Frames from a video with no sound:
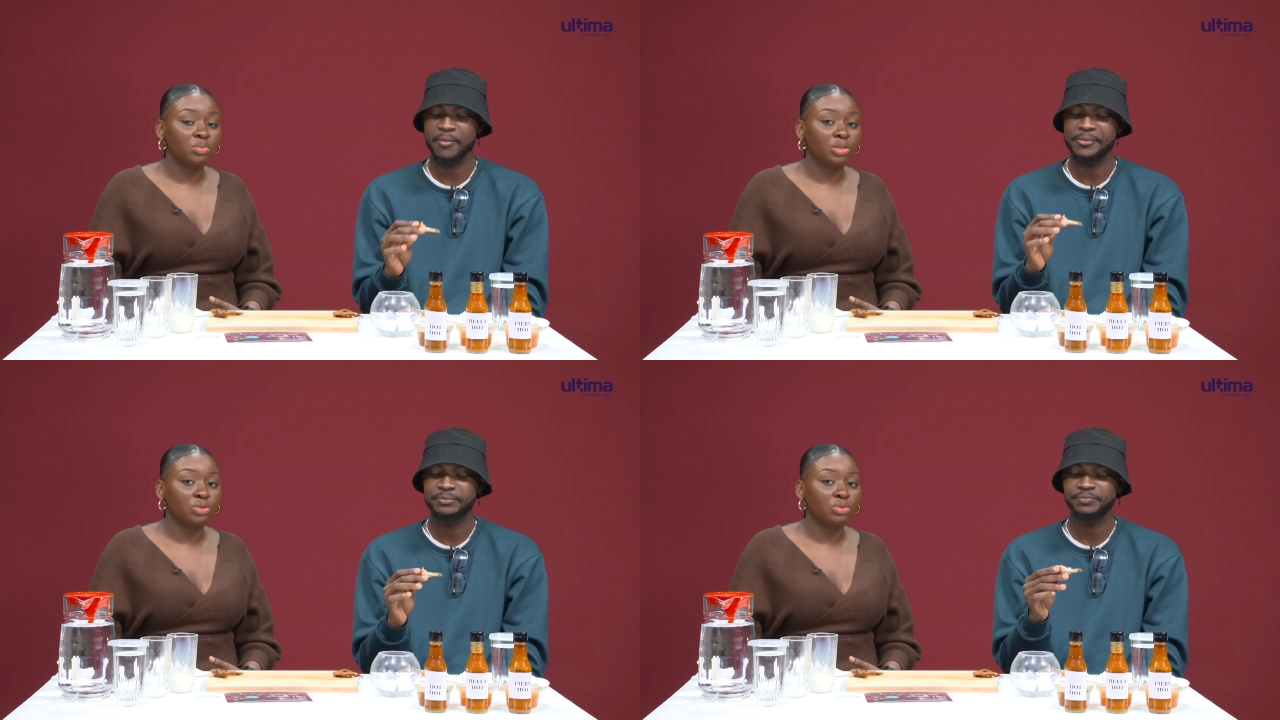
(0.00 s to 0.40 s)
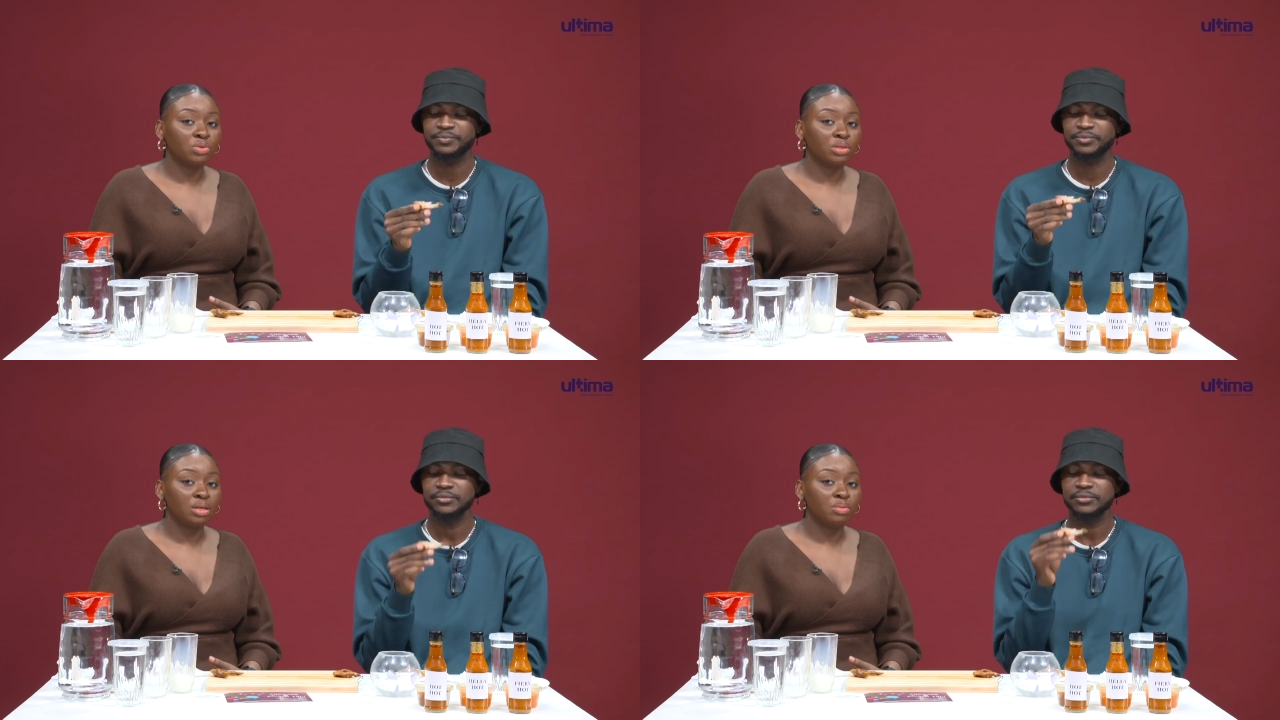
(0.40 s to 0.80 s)
Speaker 1: want to mention
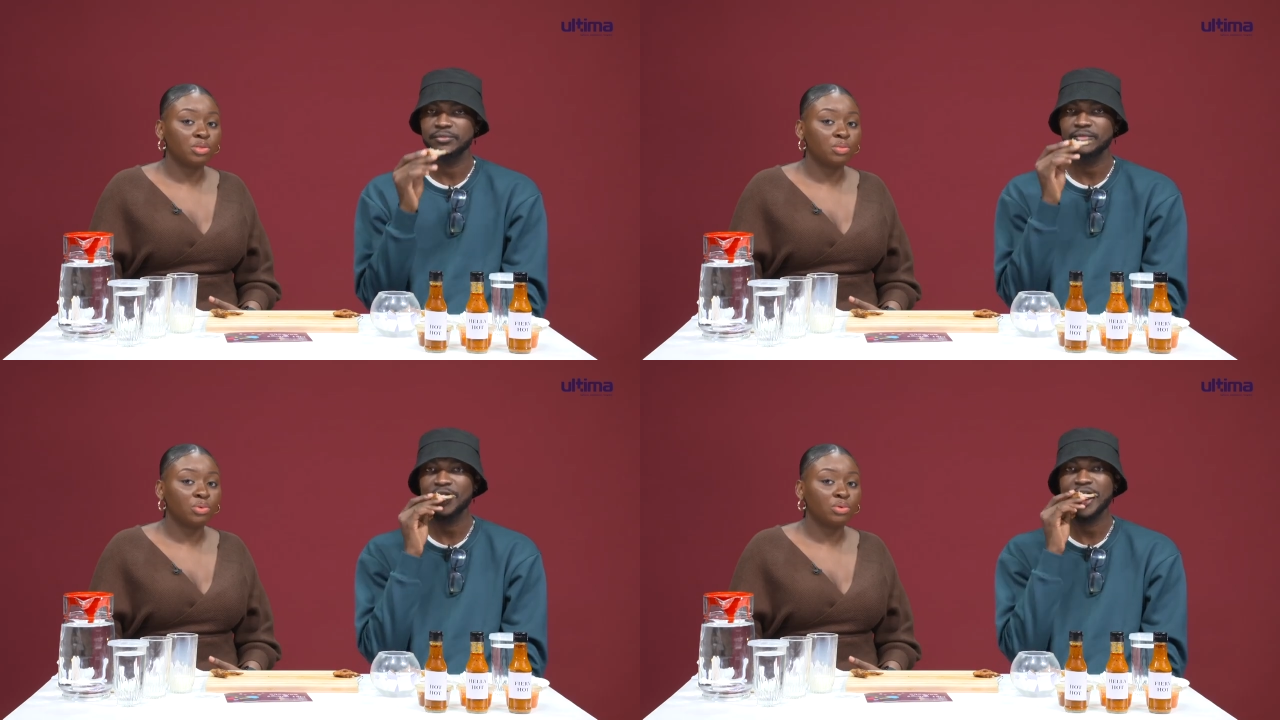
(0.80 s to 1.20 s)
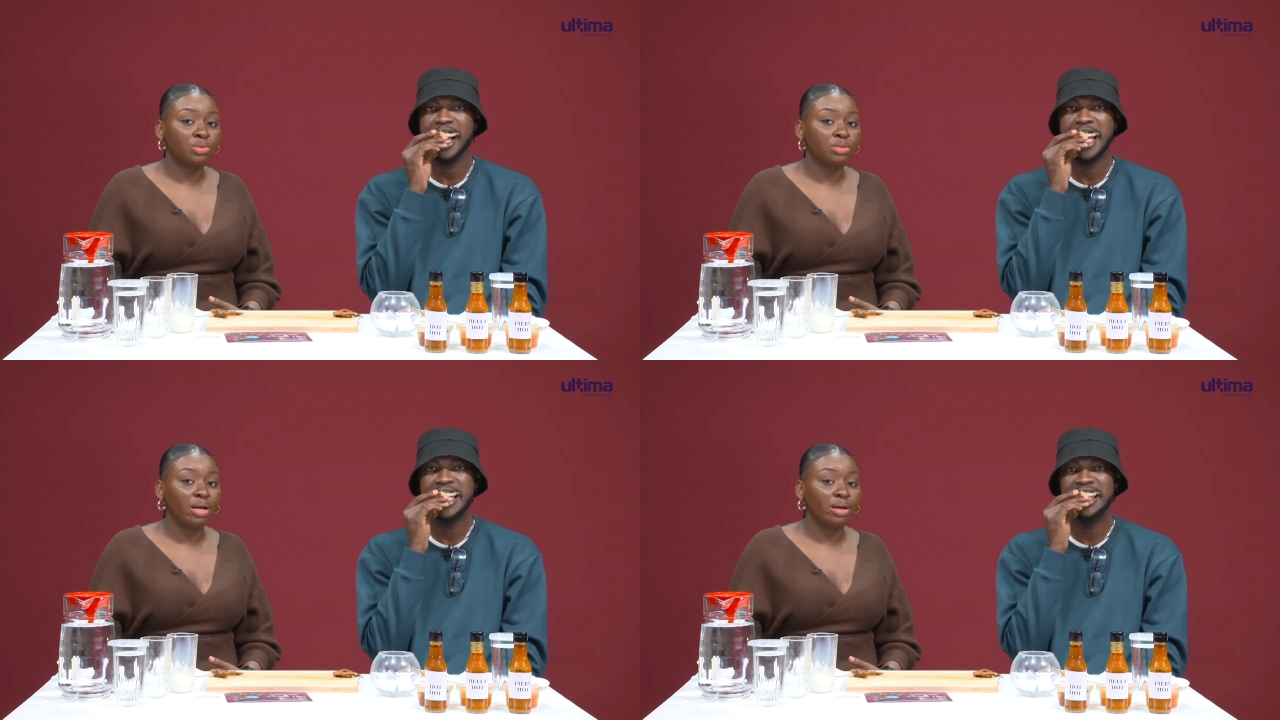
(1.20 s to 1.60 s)
your names, but
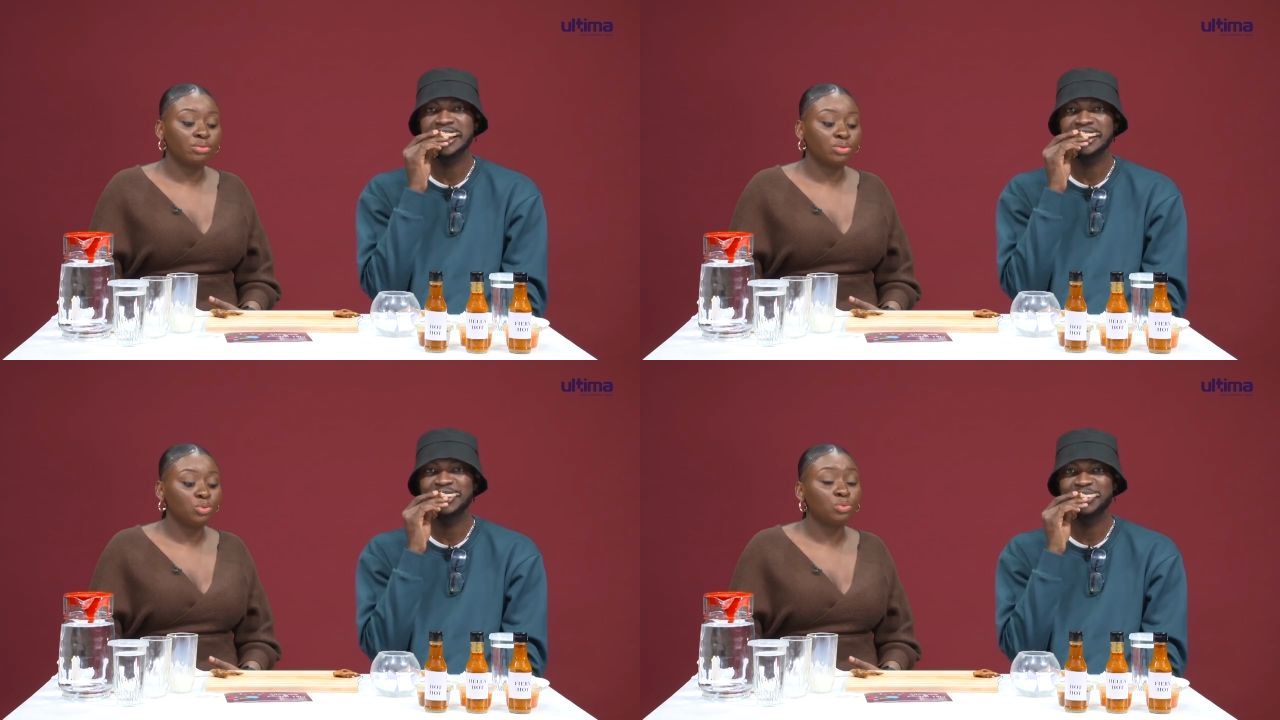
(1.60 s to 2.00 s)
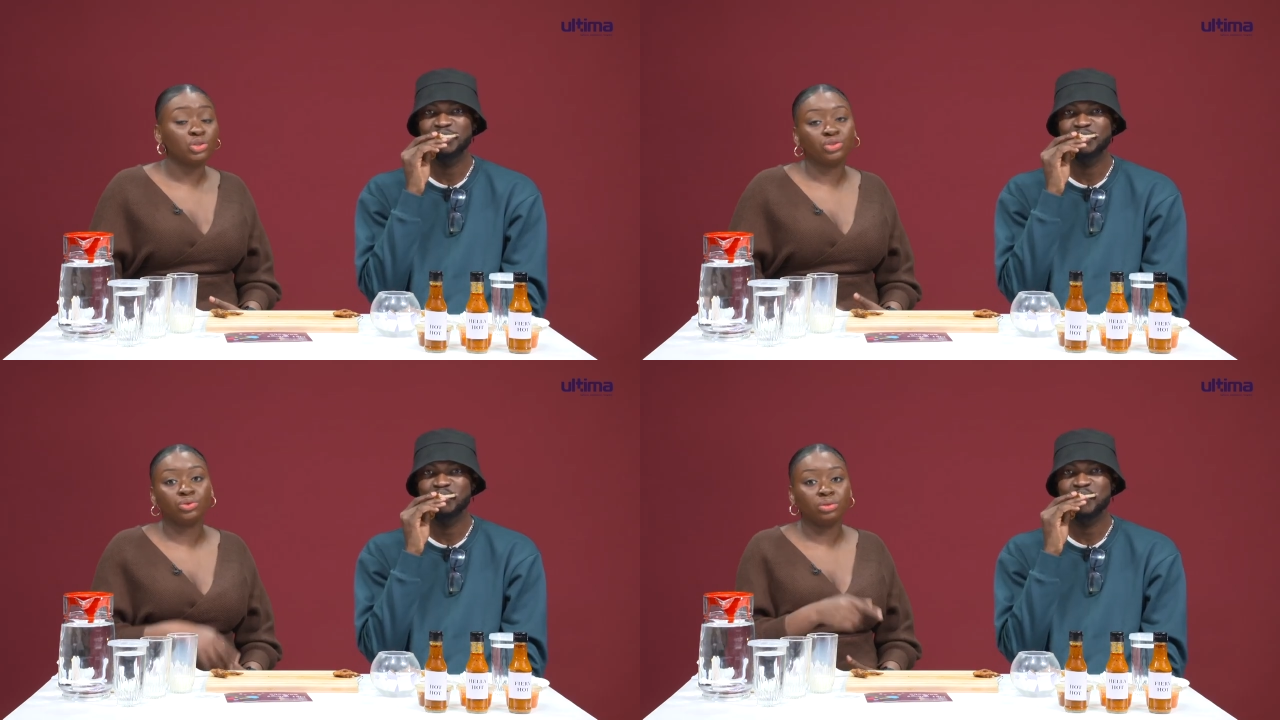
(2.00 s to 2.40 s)
I do
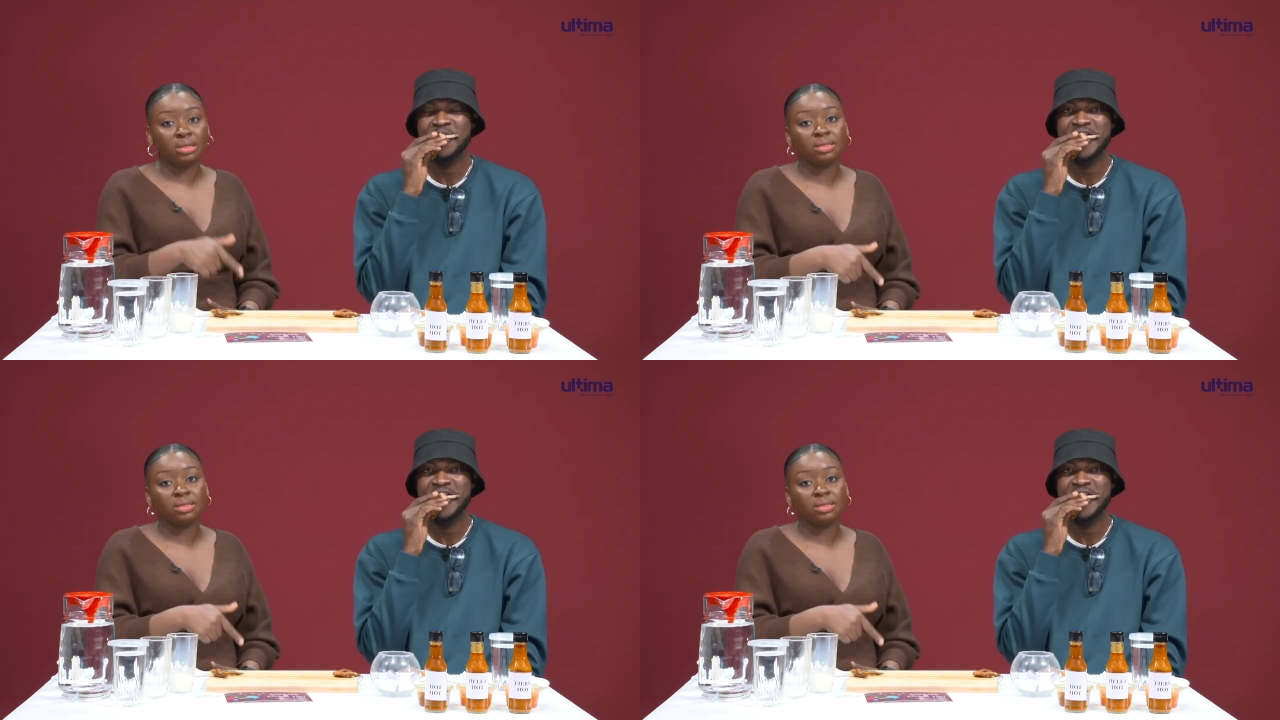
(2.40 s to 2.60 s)
wish you